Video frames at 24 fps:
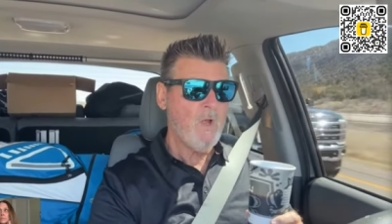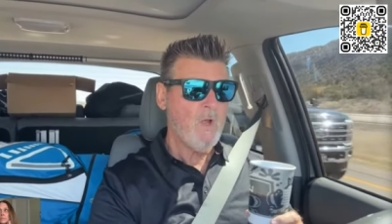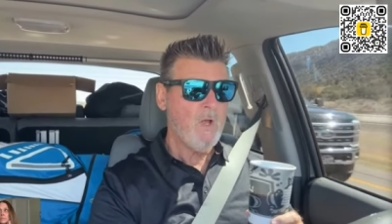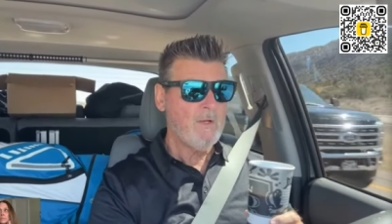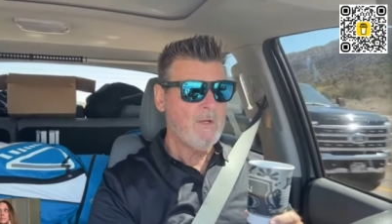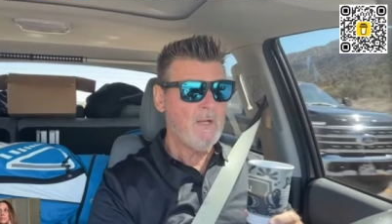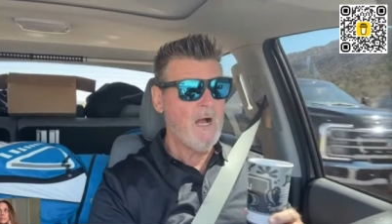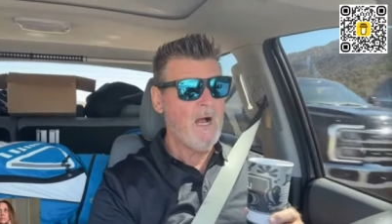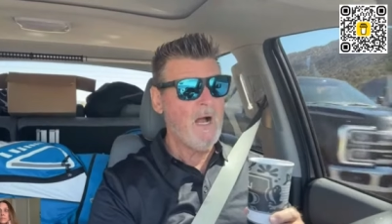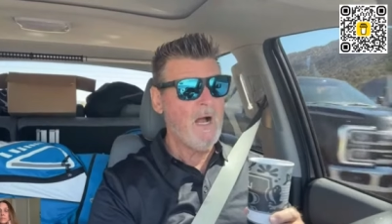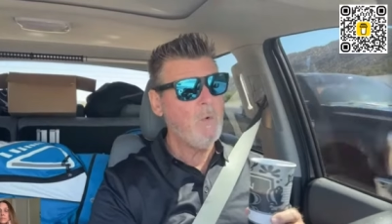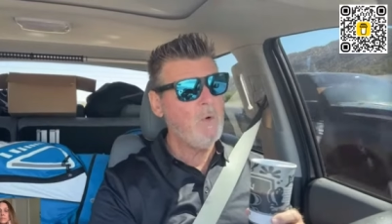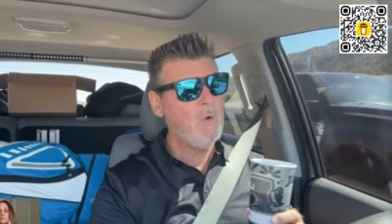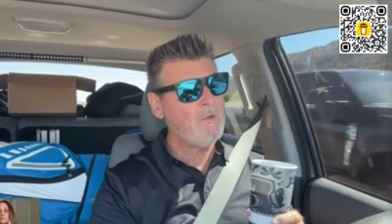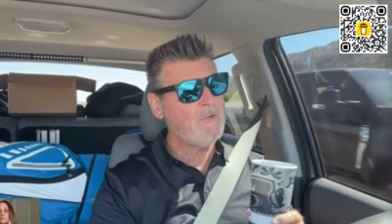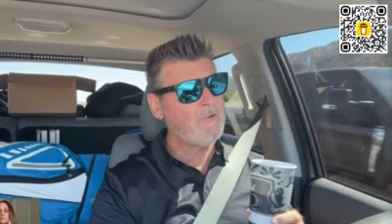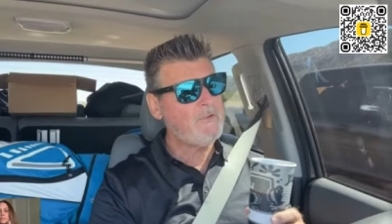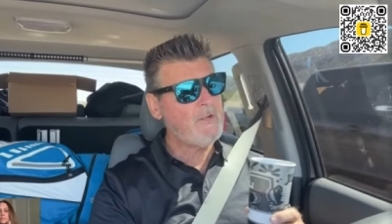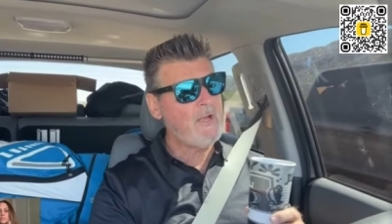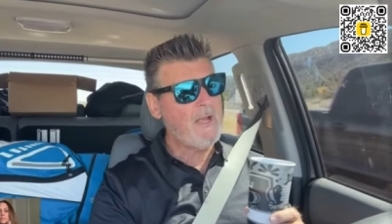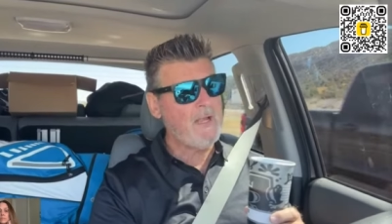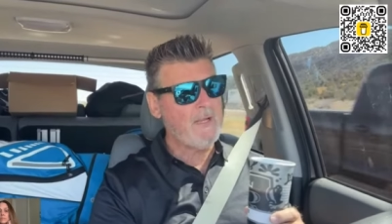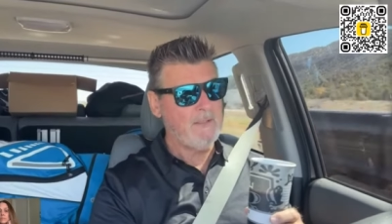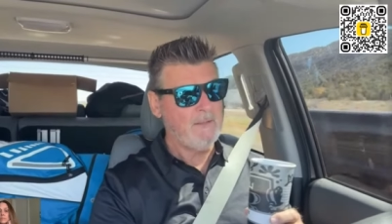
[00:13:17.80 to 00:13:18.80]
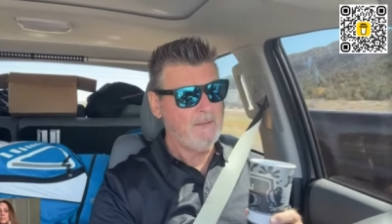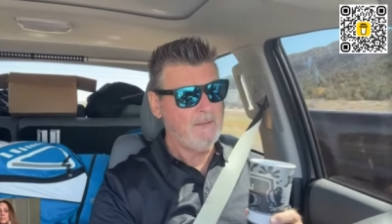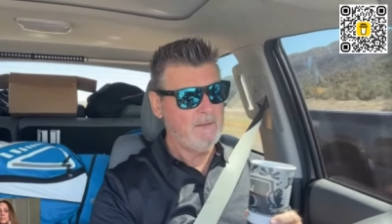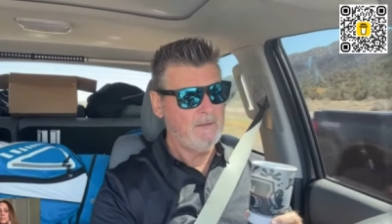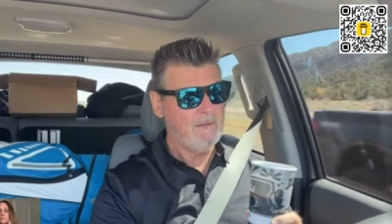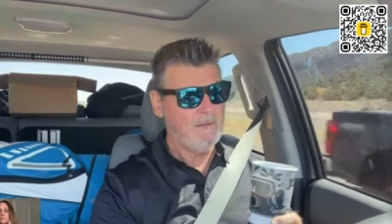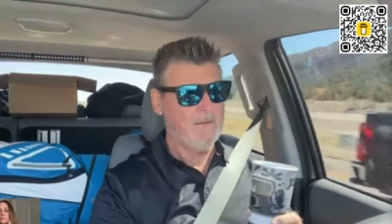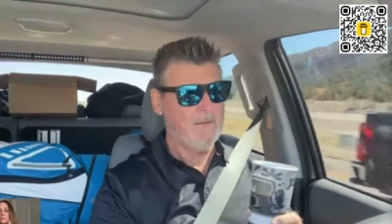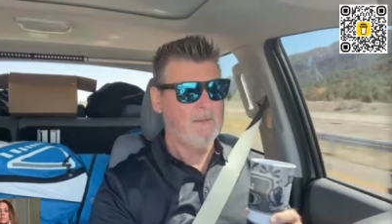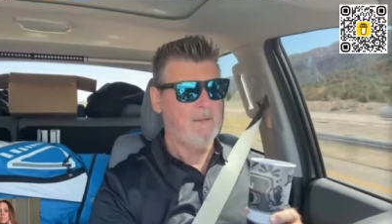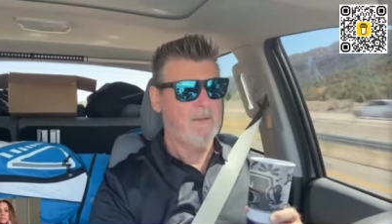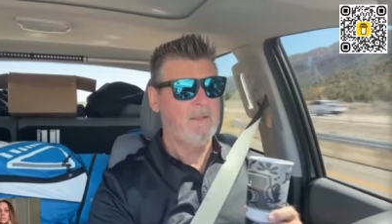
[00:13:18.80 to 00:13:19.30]
Now, I will say,
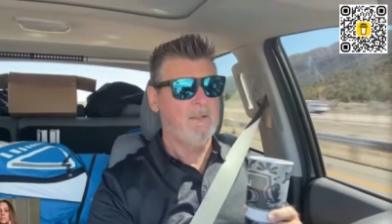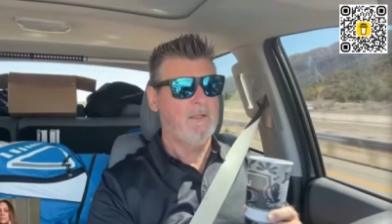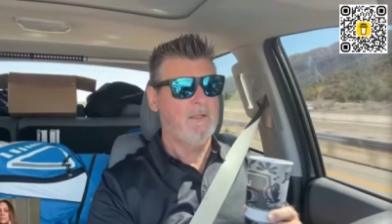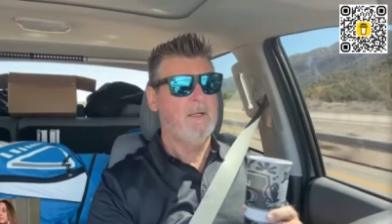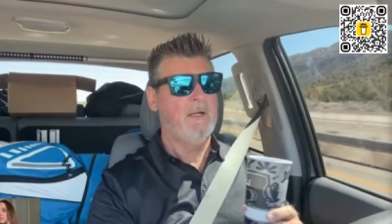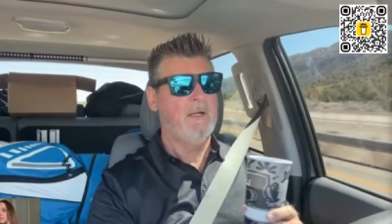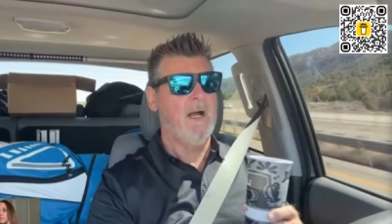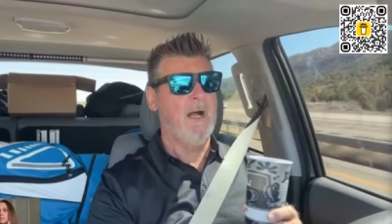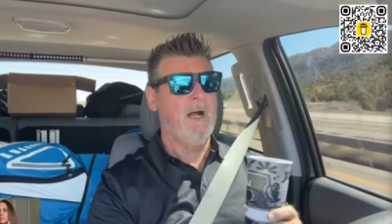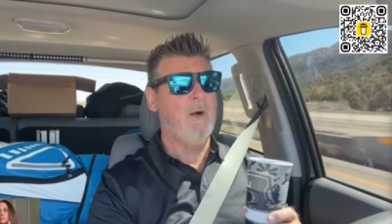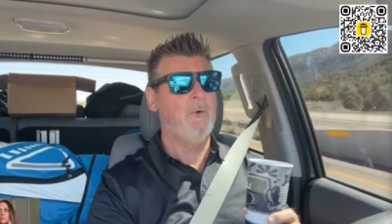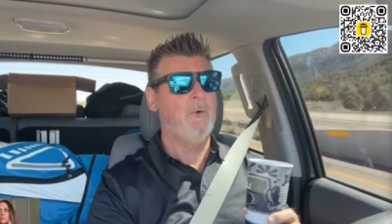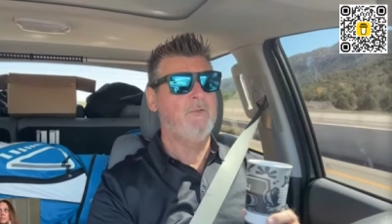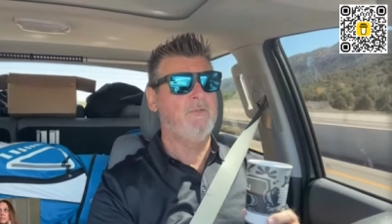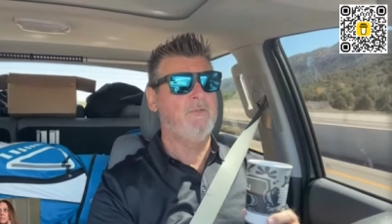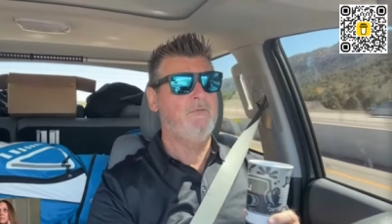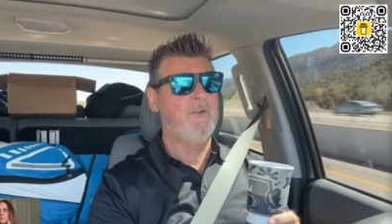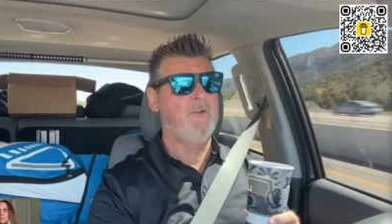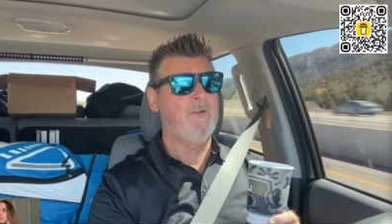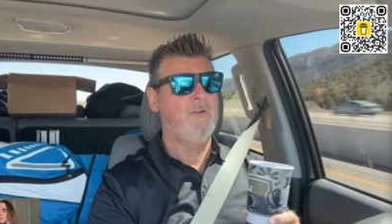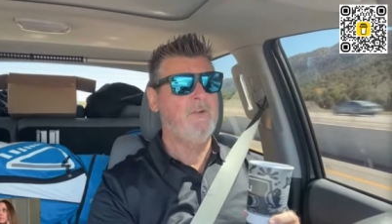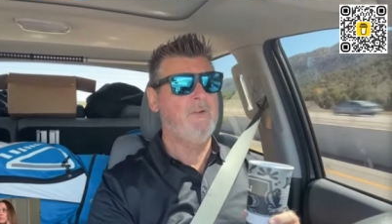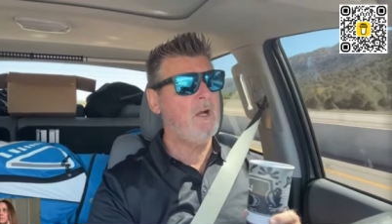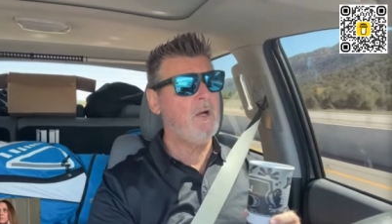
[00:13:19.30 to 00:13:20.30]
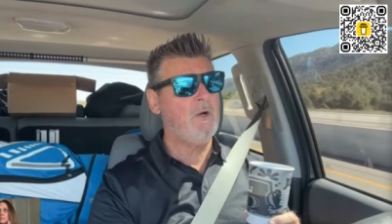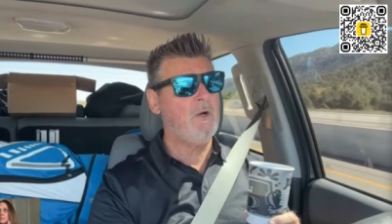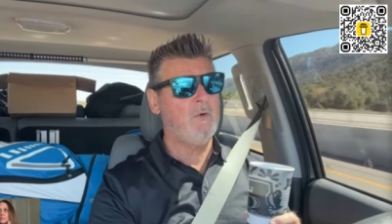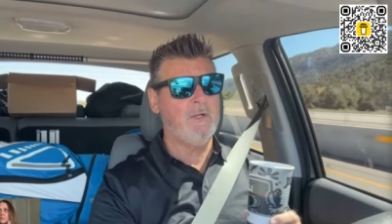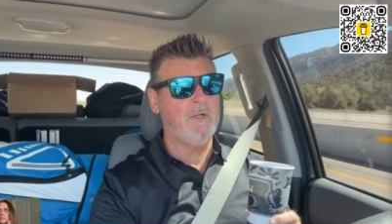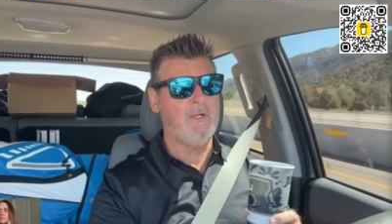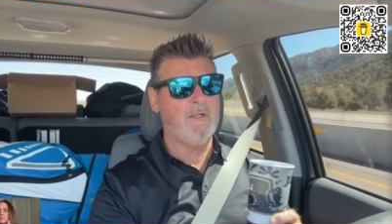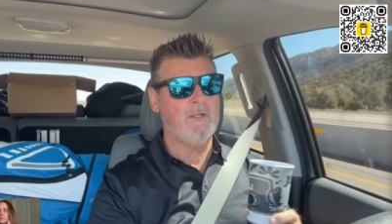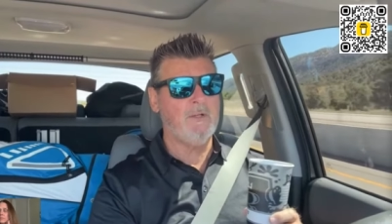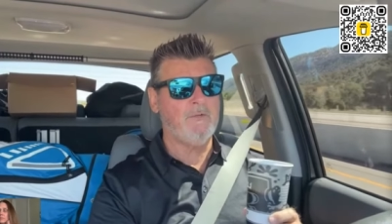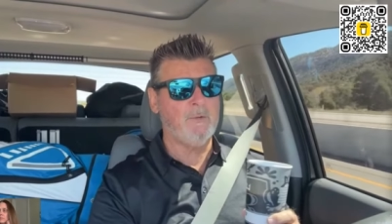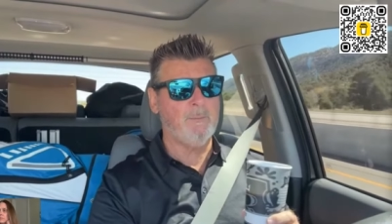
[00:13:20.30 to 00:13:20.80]
I was very
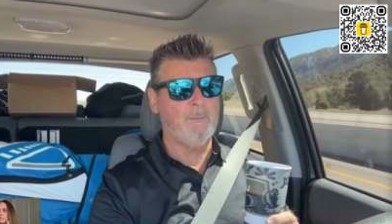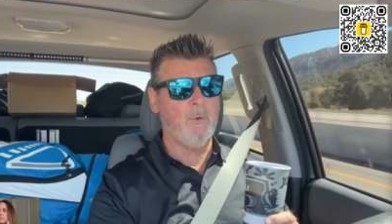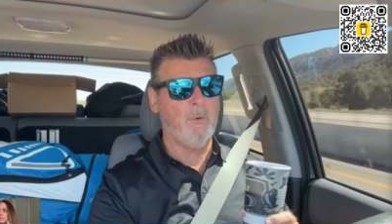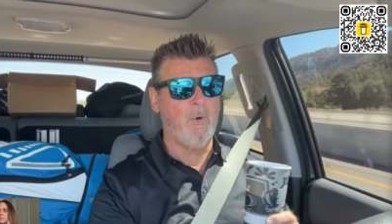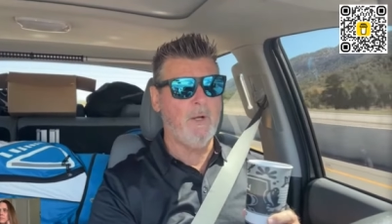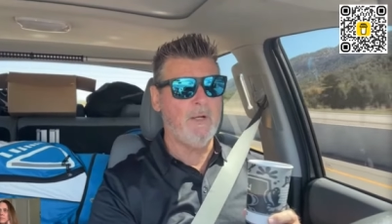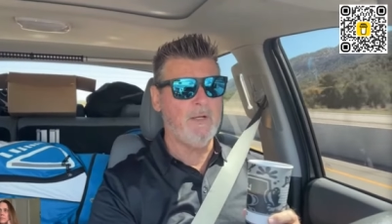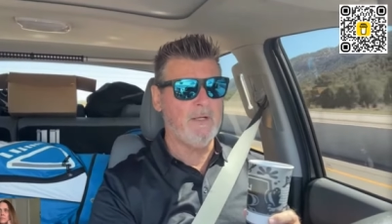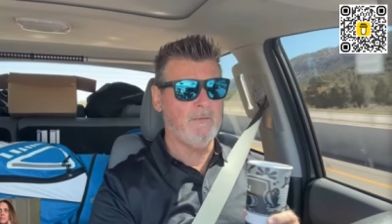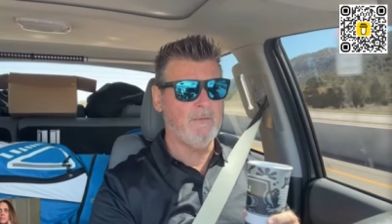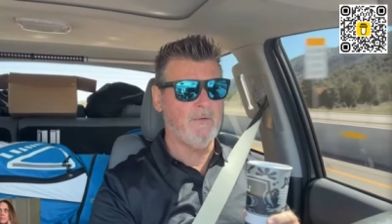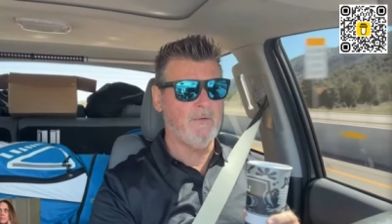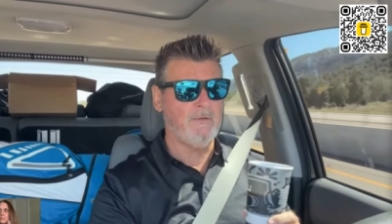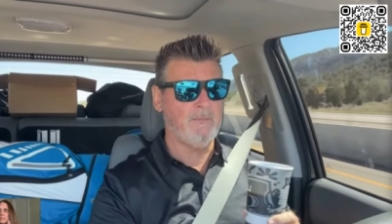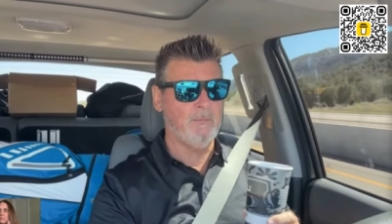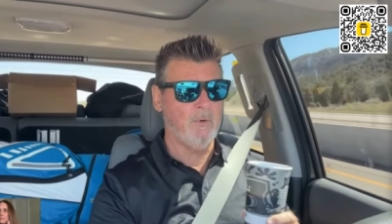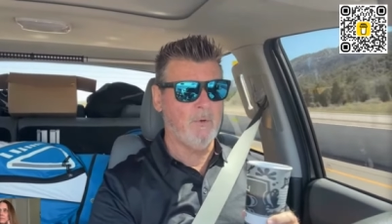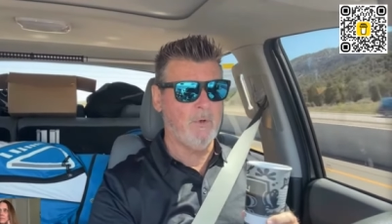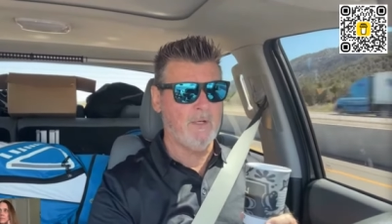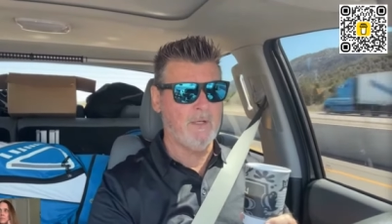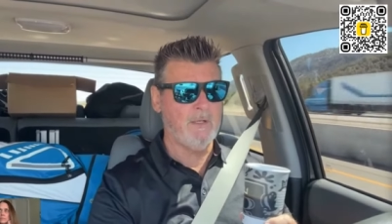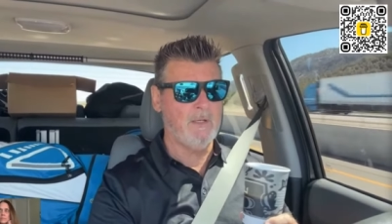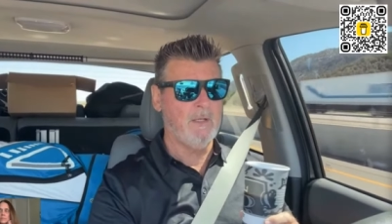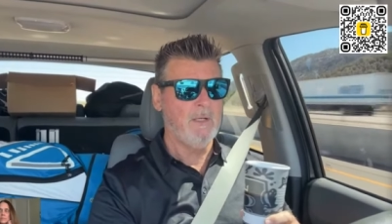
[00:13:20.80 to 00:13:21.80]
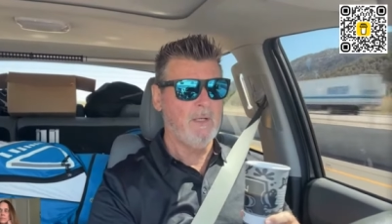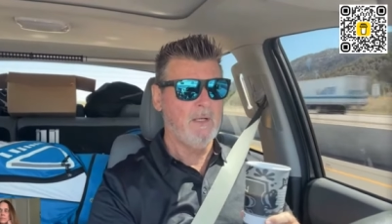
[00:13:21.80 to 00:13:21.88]
disappointed this morning.